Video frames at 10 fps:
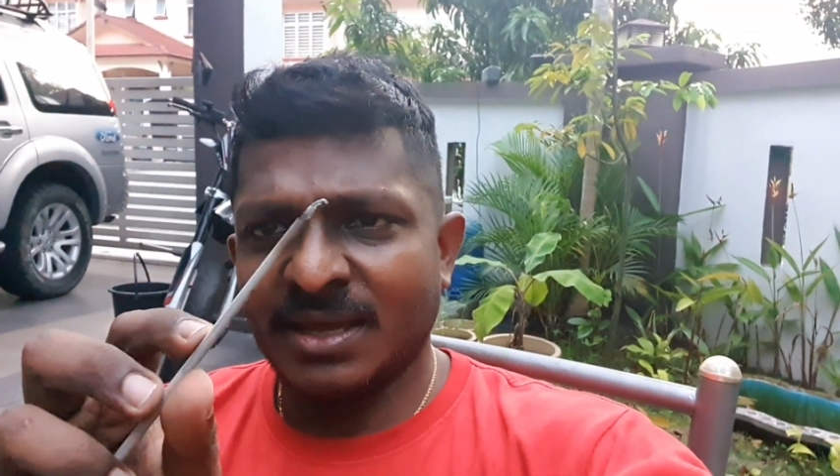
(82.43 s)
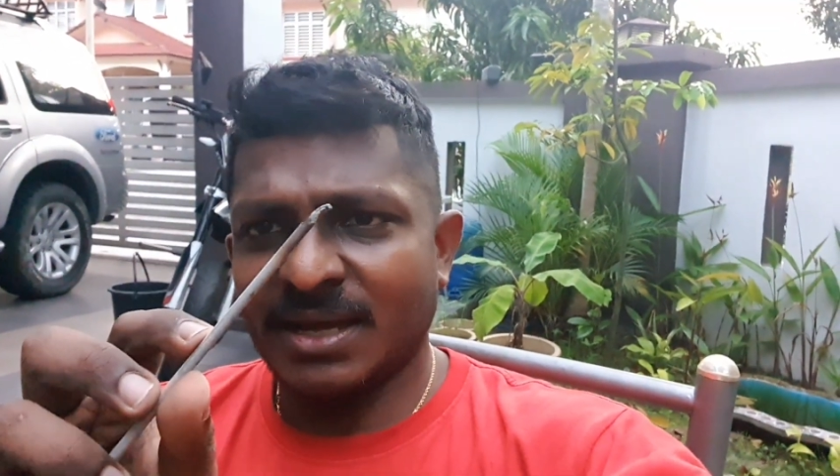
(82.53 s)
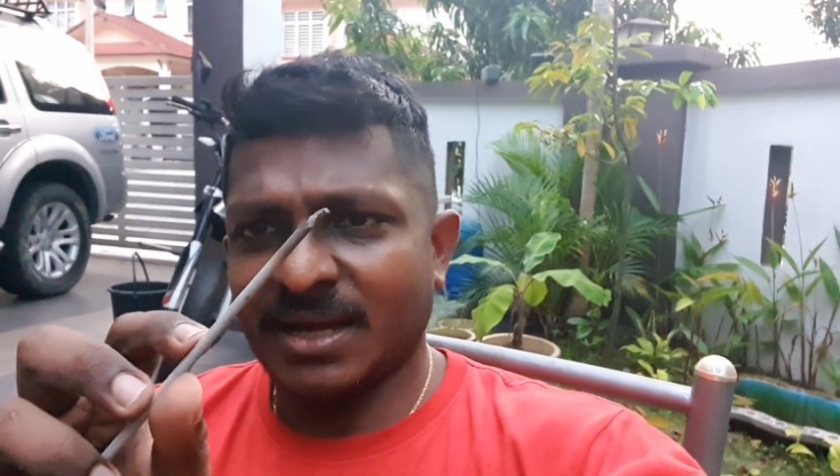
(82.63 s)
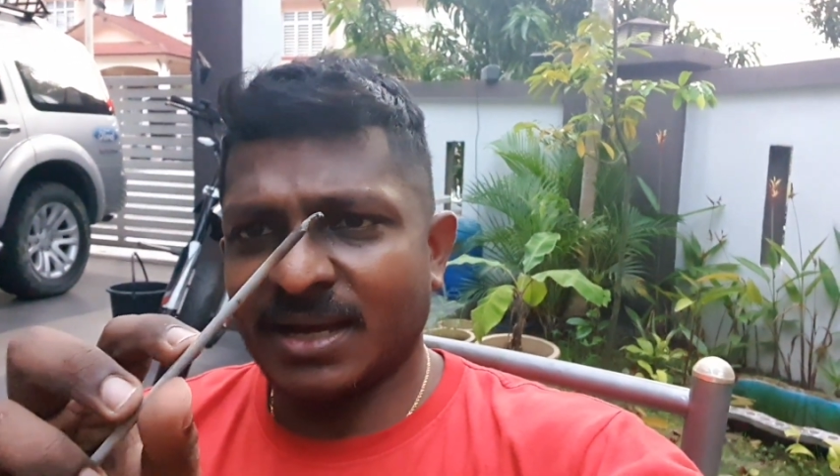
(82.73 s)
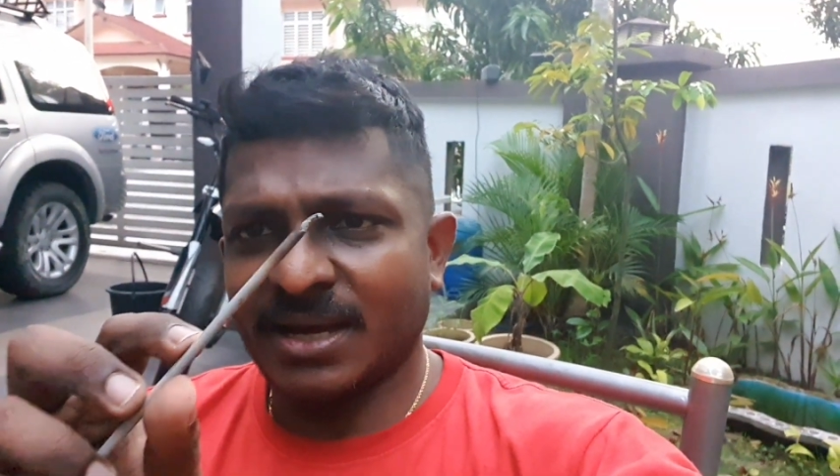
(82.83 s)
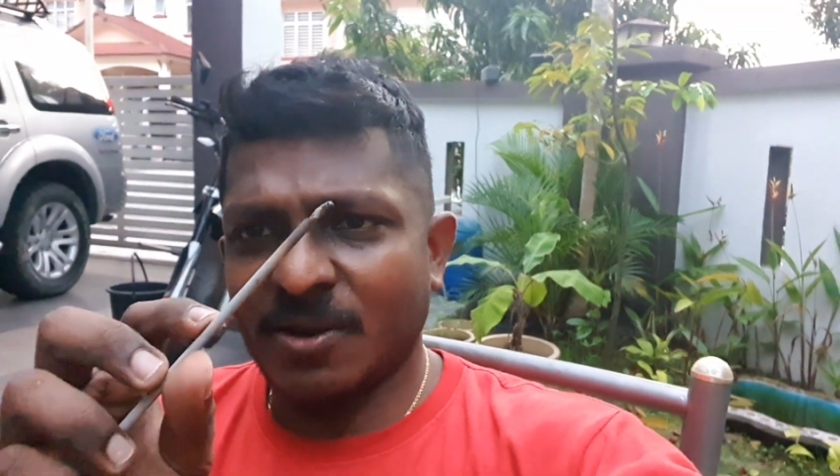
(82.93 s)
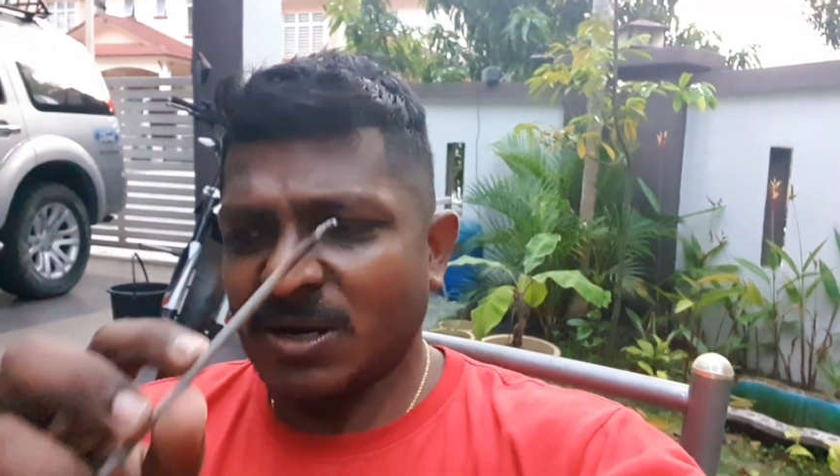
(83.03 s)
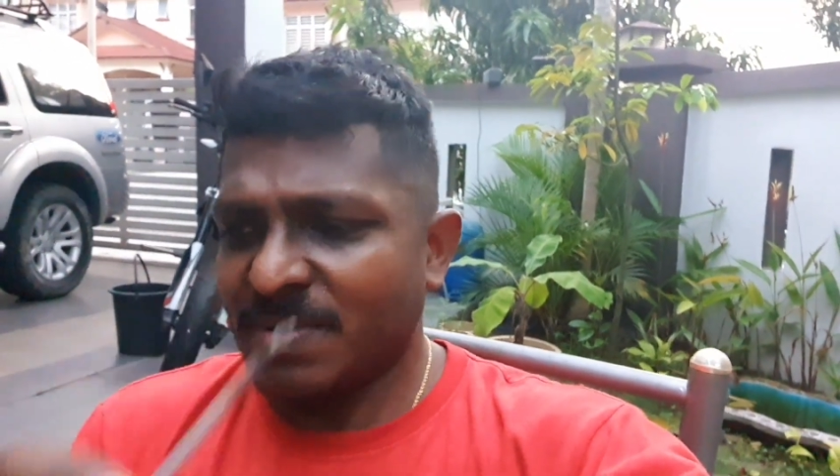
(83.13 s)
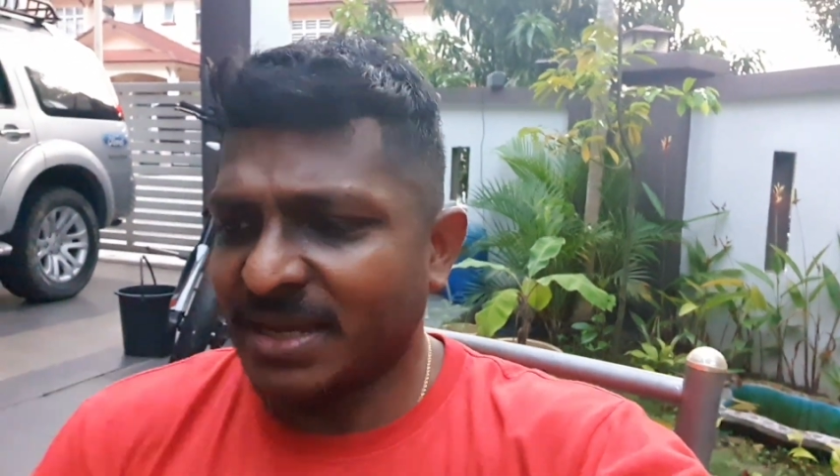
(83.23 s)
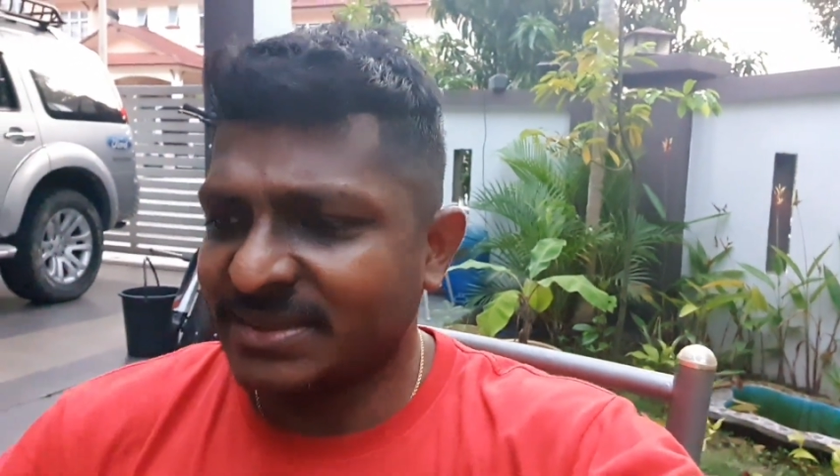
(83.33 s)
I
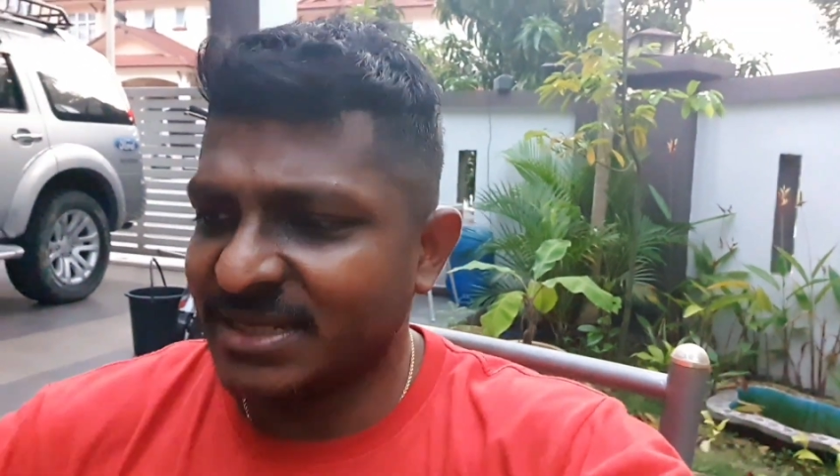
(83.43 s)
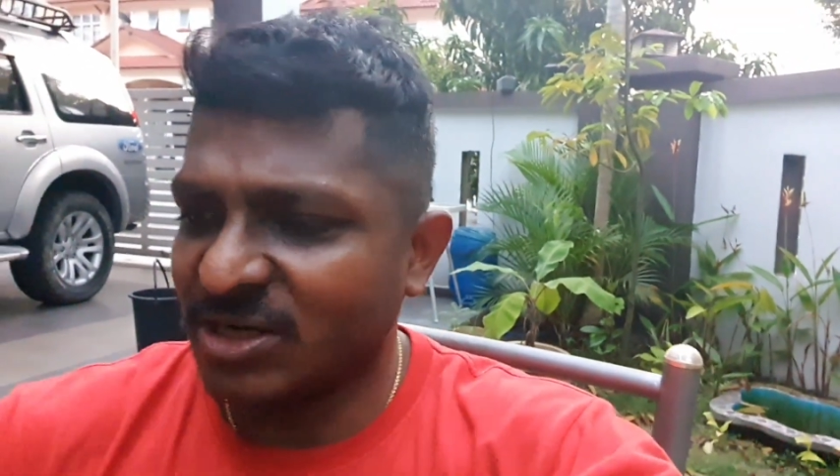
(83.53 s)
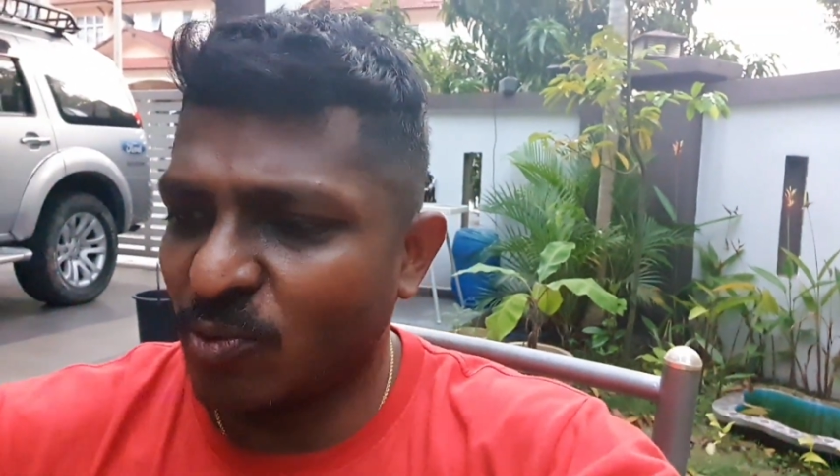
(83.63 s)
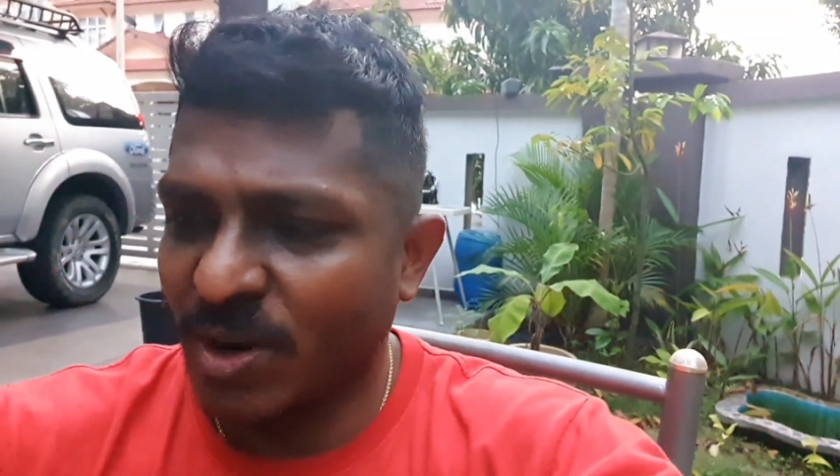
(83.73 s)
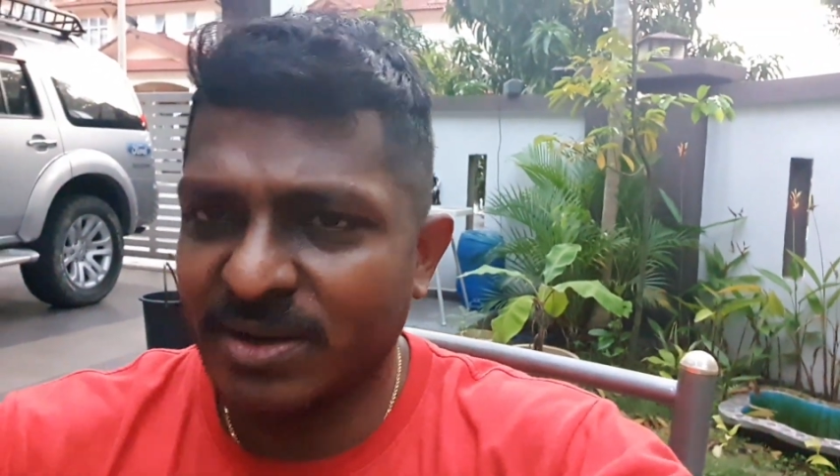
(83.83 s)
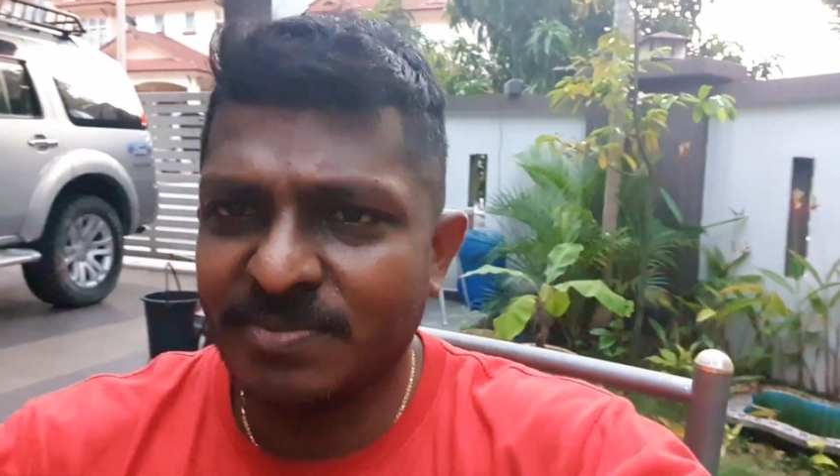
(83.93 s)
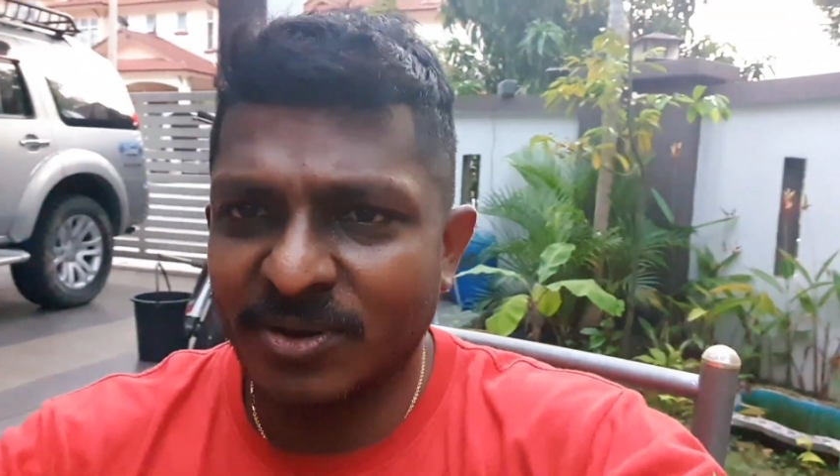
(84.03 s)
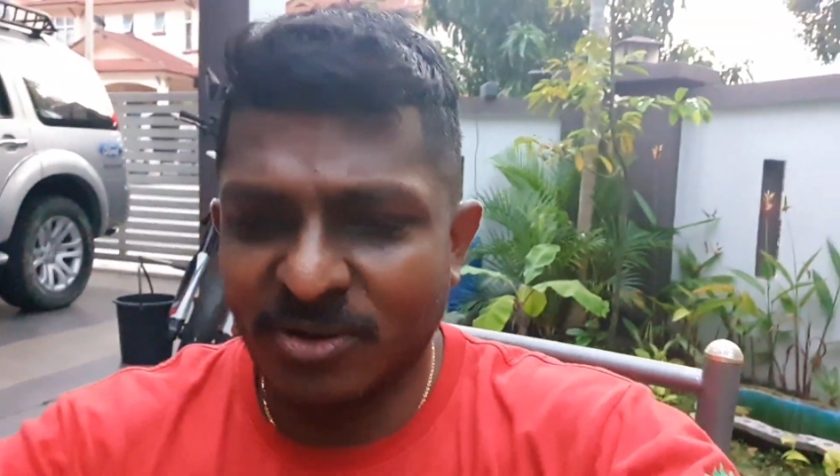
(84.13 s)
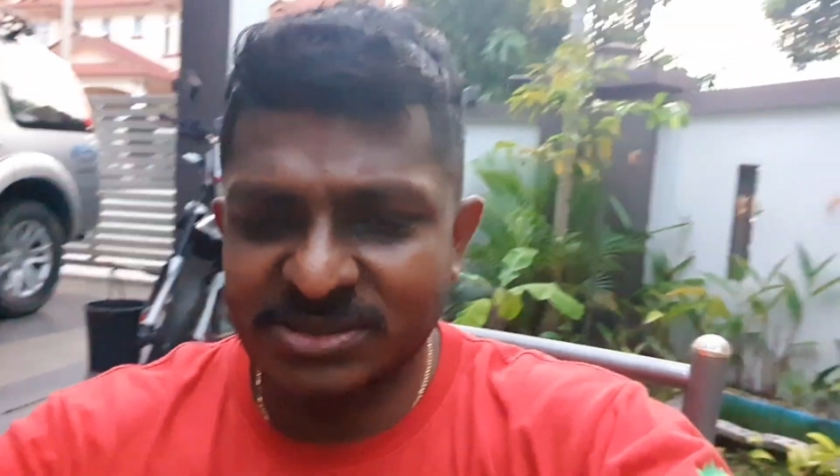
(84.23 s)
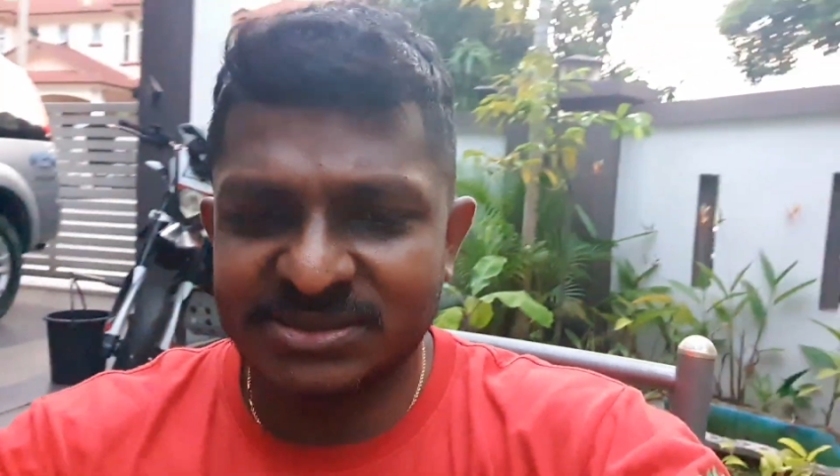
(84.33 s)
gotta buy a thinner one
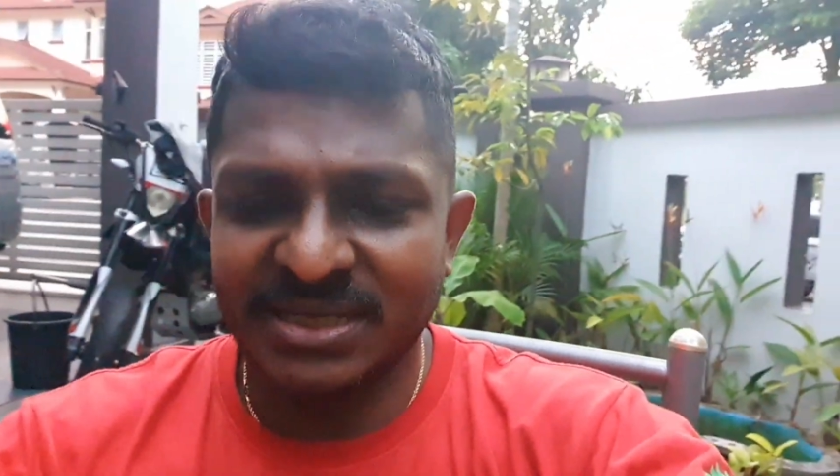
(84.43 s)
because